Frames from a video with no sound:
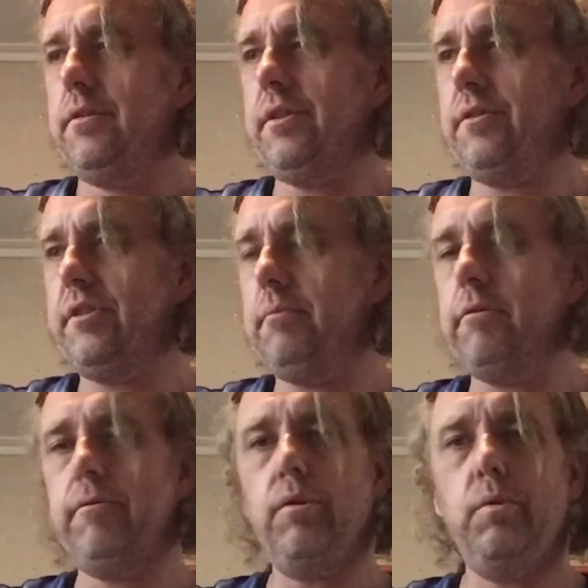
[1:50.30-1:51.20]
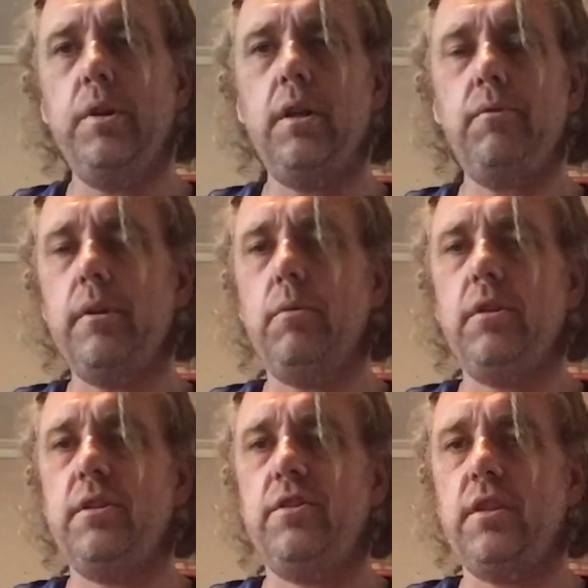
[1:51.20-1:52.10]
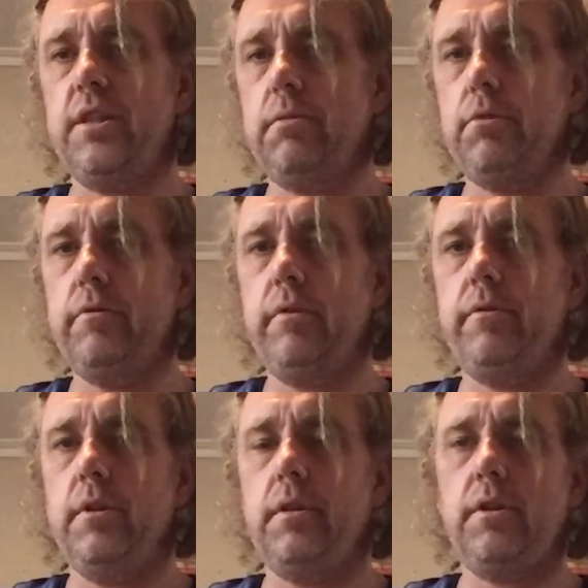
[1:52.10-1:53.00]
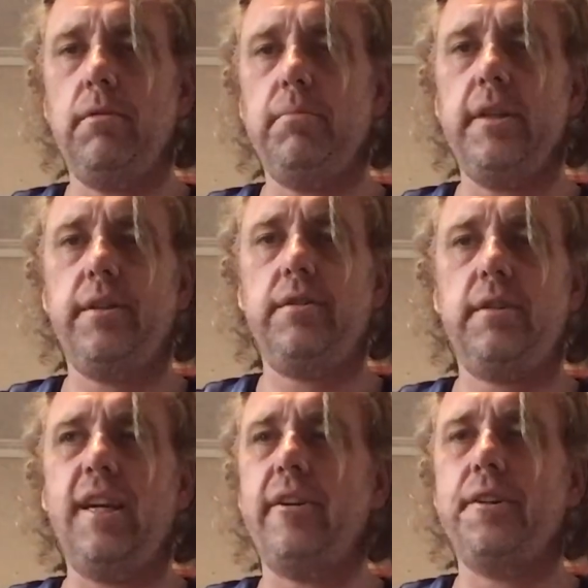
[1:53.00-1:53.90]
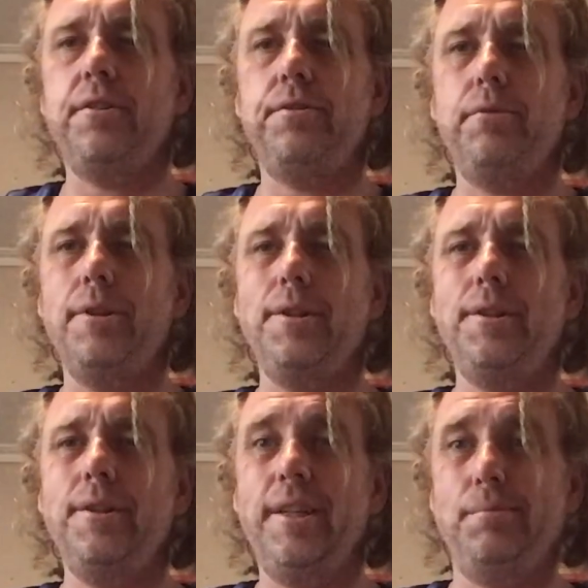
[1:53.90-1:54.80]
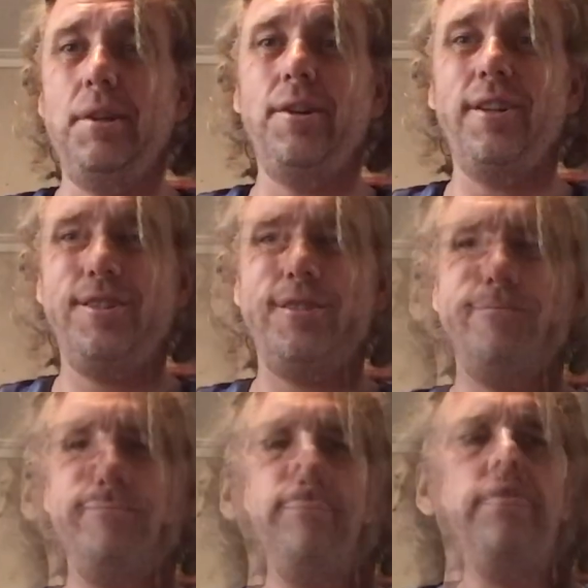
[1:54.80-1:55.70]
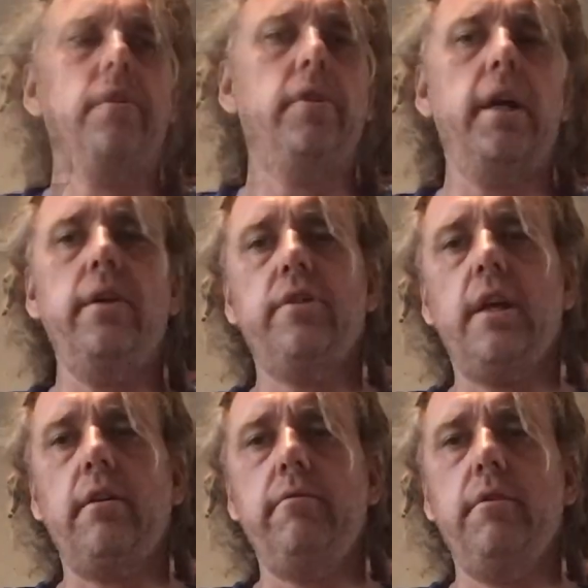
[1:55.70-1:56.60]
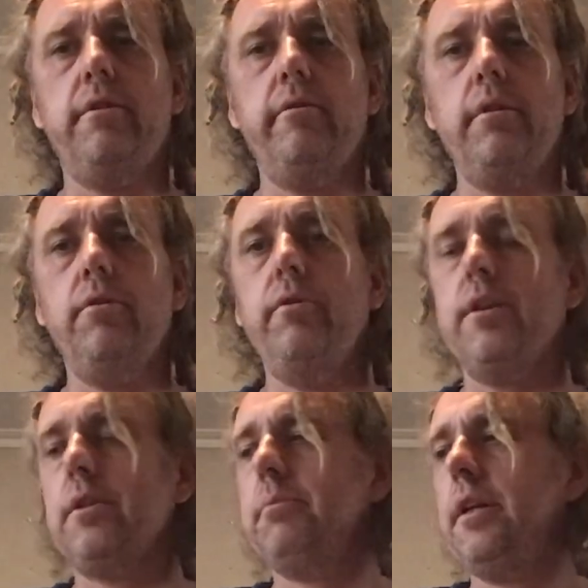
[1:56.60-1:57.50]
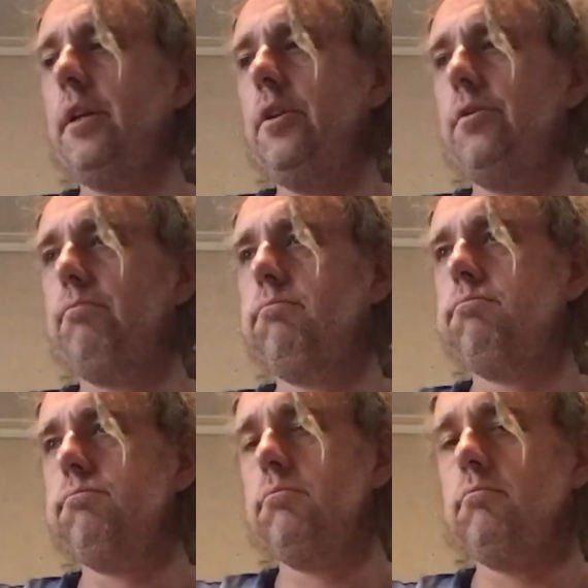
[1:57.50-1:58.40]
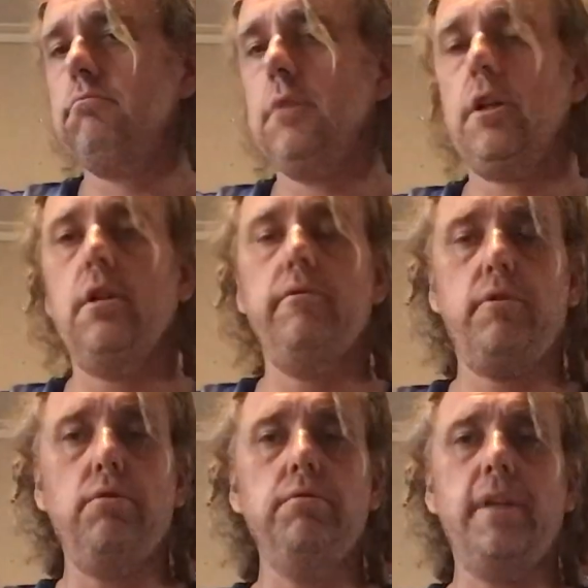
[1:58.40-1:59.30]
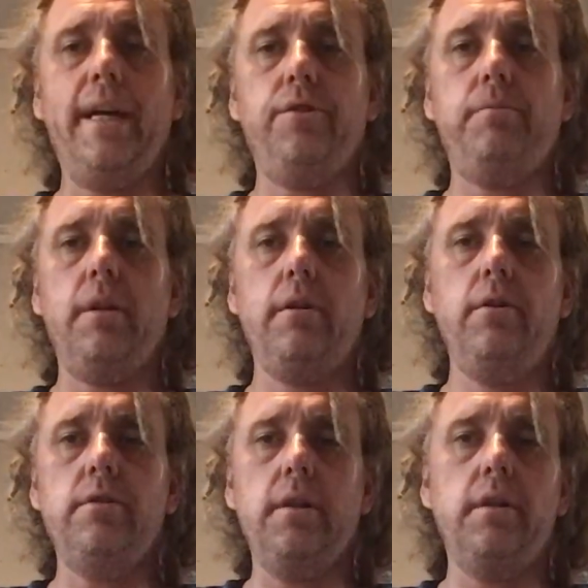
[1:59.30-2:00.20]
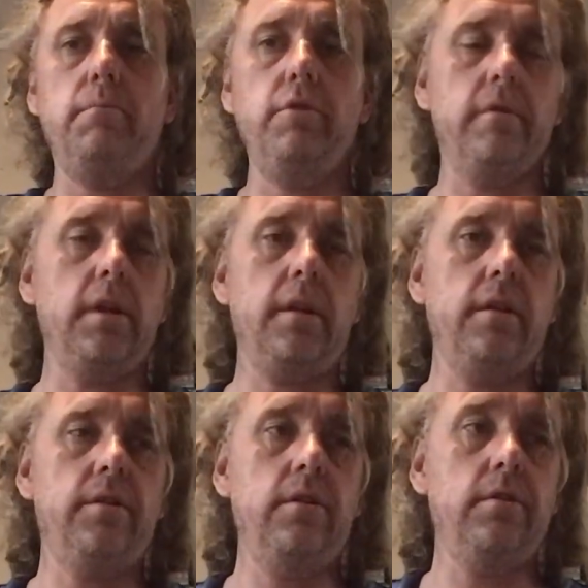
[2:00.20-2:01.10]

so like I've said before, we don't really watch a slasher movie for complex characters, really, let's be honest. This also has Carrie Fisher in it, who actually plays a kind of cool house mother. Usually in a movie like this, they're